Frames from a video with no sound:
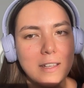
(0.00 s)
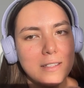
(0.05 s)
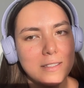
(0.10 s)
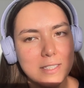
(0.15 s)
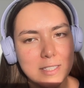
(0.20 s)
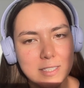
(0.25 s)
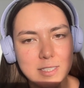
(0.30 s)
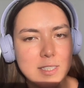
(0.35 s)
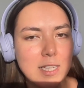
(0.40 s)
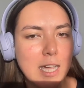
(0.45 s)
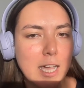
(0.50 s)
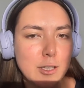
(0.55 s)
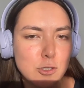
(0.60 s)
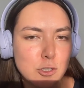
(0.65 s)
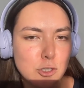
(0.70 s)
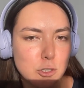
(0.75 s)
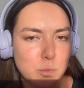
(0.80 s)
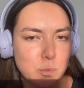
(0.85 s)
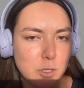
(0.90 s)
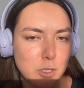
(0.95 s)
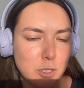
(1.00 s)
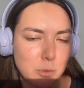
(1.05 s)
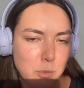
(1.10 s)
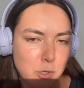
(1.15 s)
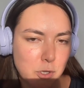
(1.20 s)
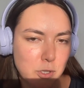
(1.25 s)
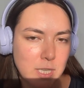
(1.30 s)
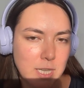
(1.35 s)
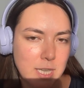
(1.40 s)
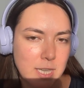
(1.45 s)
this is how you should be
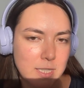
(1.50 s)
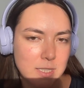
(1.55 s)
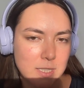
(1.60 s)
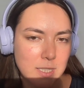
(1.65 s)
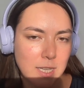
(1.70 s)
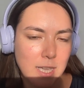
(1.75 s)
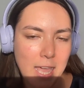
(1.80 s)
communicating?